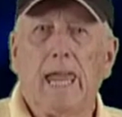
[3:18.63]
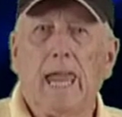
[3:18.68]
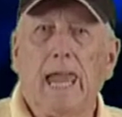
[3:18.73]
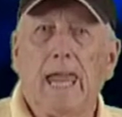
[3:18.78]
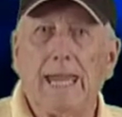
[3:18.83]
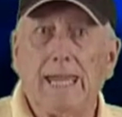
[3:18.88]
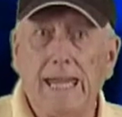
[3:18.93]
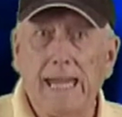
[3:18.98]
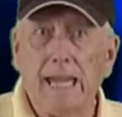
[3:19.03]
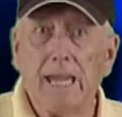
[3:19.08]

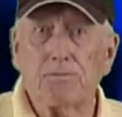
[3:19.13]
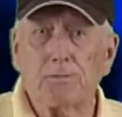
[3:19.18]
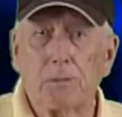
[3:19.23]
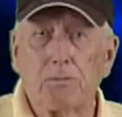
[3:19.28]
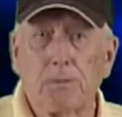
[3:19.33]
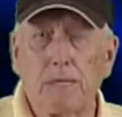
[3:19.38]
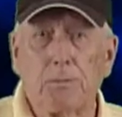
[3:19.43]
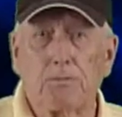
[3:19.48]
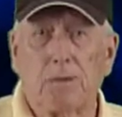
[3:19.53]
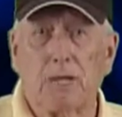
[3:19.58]
And half the
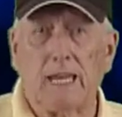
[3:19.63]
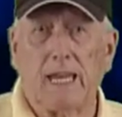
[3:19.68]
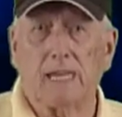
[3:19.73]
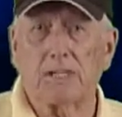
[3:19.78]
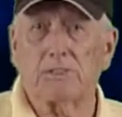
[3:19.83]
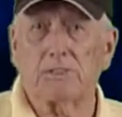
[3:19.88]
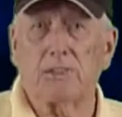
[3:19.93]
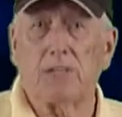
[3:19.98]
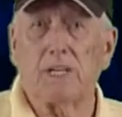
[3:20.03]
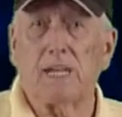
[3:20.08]
people
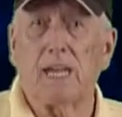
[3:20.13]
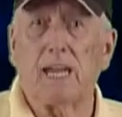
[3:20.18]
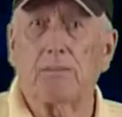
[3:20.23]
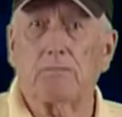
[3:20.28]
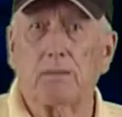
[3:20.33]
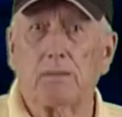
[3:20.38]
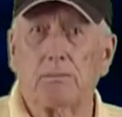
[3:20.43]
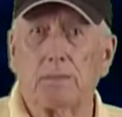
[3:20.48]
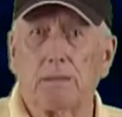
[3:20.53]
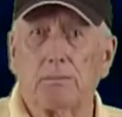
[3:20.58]
answered and
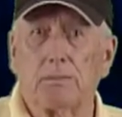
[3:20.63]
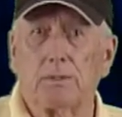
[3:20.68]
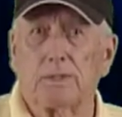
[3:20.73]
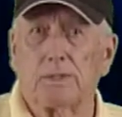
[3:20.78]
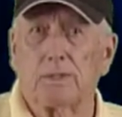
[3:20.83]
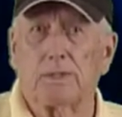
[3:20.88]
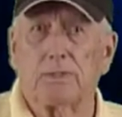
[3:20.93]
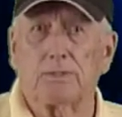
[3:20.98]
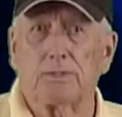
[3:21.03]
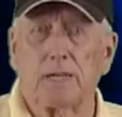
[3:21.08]
half the people
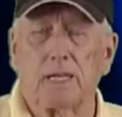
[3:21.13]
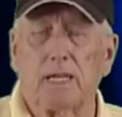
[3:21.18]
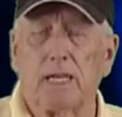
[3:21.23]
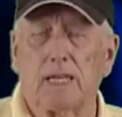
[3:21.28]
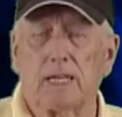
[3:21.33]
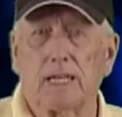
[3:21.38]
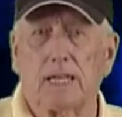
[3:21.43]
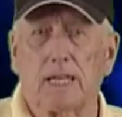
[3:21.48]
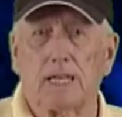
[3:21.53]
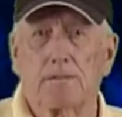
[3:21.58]
didn't say
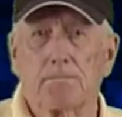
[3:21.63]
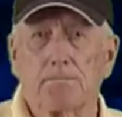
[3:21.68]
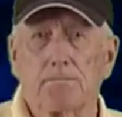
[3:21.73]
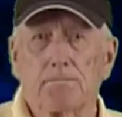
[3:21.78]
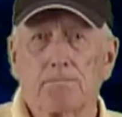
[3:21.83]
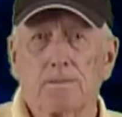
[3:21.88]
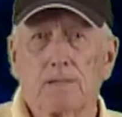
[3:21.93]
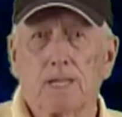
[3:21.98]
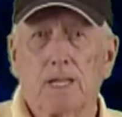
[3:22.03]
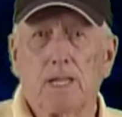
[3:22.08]
anything.
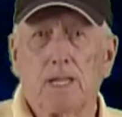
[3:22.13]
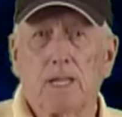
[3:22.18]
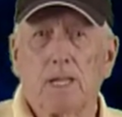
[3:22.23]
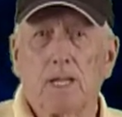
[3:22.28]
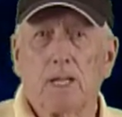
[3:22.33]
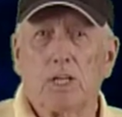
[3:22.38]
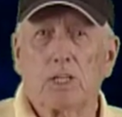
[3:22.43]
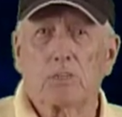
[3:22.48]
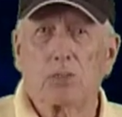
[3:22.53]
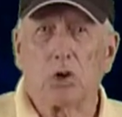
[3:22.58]

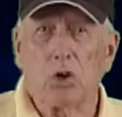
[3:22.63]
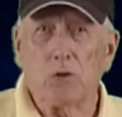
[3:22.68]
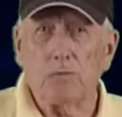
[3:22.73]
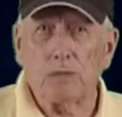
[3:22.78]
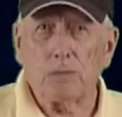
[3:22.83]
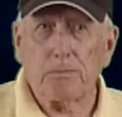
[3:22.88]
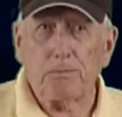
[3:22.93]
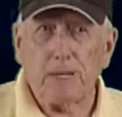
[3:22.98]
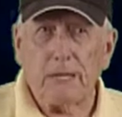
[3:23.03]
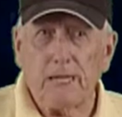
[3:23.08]
So over
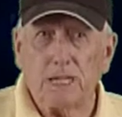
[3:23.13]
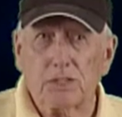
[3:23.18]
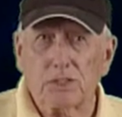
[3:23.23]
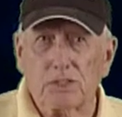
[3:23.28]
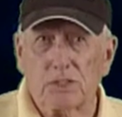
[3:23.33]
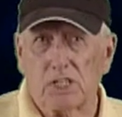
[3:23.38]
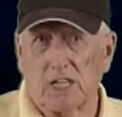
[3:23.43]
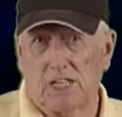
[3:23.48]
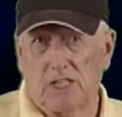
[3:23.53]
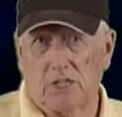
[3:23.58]
the
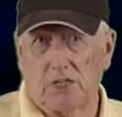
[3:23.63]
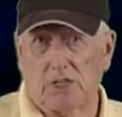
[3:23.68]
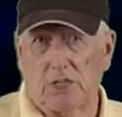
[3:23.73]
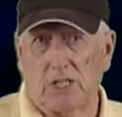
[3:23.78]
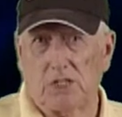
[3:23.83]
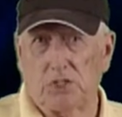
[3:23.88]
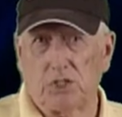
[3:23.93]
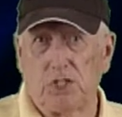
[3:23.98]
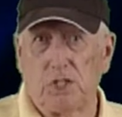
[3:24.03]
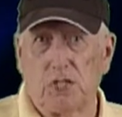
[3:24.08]
past
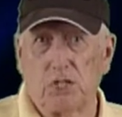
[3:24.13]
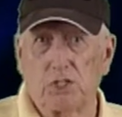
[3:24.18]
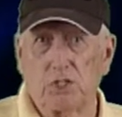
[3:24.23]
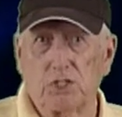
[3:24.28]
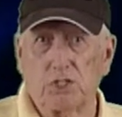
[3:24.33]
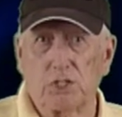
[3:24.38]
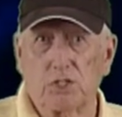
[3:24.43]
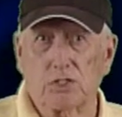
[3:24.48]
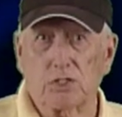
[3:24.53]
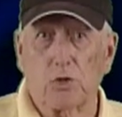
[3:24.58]
6
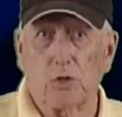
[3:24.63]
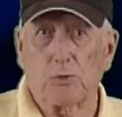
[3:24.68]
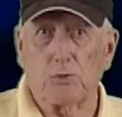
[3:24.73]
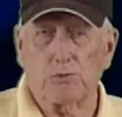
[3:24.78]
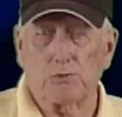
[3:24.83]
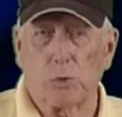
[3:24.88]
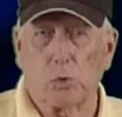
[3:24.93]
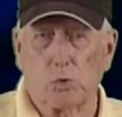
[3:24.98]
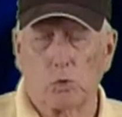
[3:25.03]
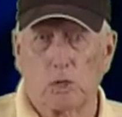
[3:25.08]
years, since
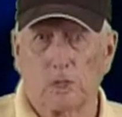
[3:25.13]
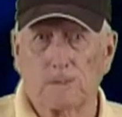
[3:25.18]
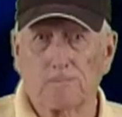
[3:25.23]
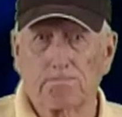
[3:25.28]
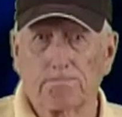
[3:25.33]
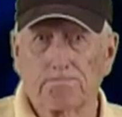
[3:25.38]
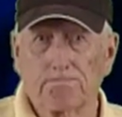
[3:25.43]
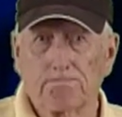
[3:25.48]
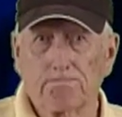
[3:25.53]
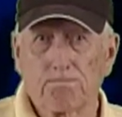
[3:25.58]
'04,
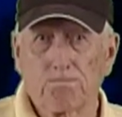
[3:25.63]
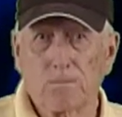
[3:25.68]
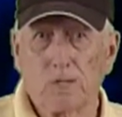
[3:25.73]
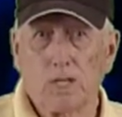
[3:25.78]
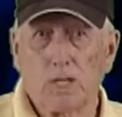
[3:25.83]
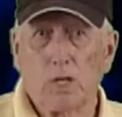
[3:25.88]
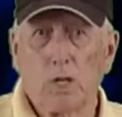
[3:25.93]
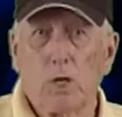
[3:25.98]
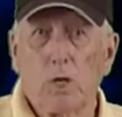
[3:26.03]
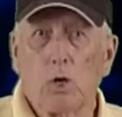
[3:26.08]

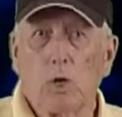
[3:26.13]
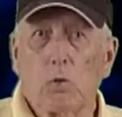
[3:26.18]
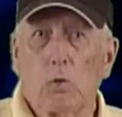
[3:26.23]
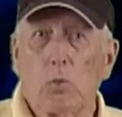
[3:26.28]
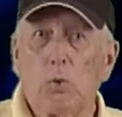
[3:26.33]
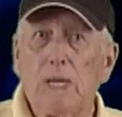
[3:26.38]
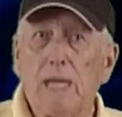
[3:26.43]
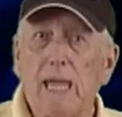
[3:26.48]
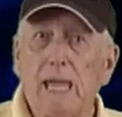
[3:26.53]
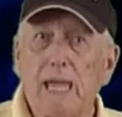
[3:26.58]

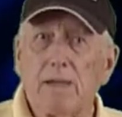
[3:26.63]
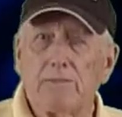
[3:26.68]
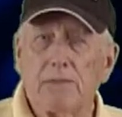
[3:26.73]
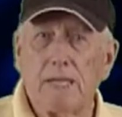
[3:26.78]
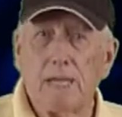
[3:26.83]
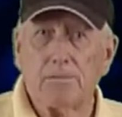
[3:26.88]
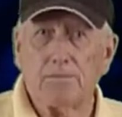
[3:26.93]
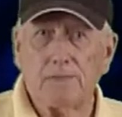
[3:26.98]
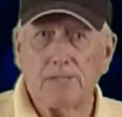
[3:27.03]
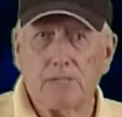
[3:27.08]
we have
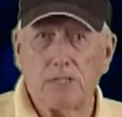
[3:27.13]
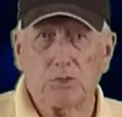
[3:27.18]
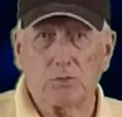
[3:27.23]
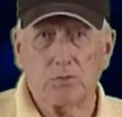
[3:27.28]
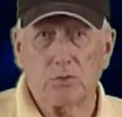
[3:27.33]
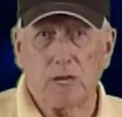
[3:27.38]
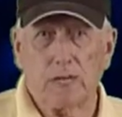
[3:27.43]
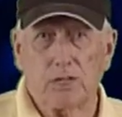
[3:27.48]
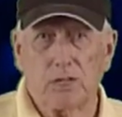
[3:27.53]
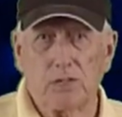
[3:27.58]
kept these
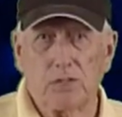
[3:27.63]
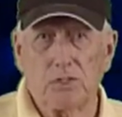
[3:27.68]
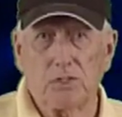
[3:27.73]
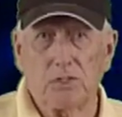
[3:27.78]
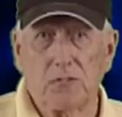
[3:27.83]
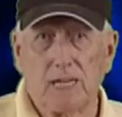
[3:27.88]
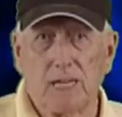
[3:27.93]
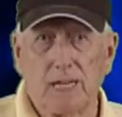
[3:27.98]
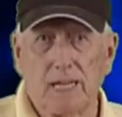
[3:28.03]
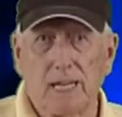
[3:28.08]

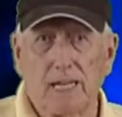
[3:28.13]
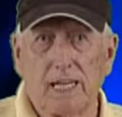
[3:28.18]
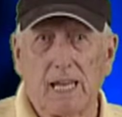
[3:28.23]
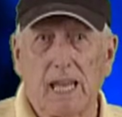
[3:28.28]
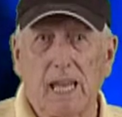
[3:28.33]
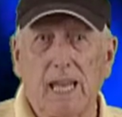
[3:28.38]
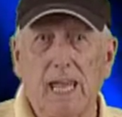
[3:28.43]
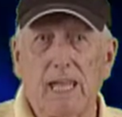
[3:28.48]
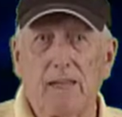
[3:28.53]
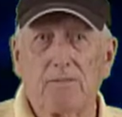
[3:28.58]
records, and
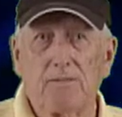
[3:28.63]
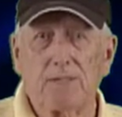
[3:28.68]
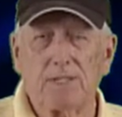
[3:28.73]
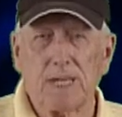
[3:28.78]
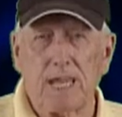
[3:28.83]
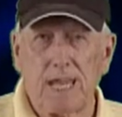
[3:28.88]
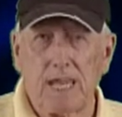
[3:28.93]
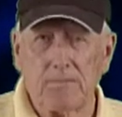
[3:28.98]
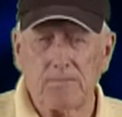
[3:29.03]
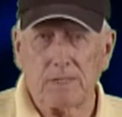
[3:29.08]
I have
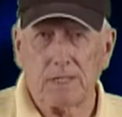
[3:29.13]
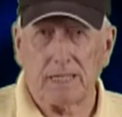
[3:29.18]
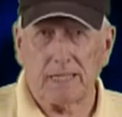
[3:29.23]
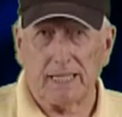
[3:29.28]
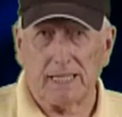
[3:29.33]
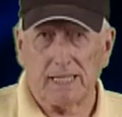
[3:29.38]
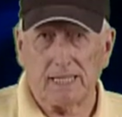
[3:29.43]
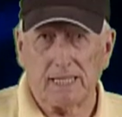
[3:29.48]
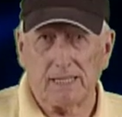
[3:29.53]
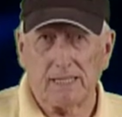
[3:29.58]

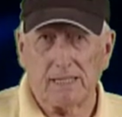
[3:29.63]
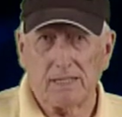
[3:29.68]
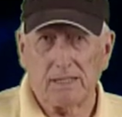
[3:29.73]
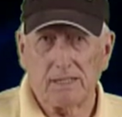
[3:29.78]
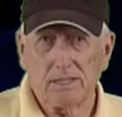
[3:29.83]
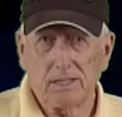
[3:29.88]
tabulated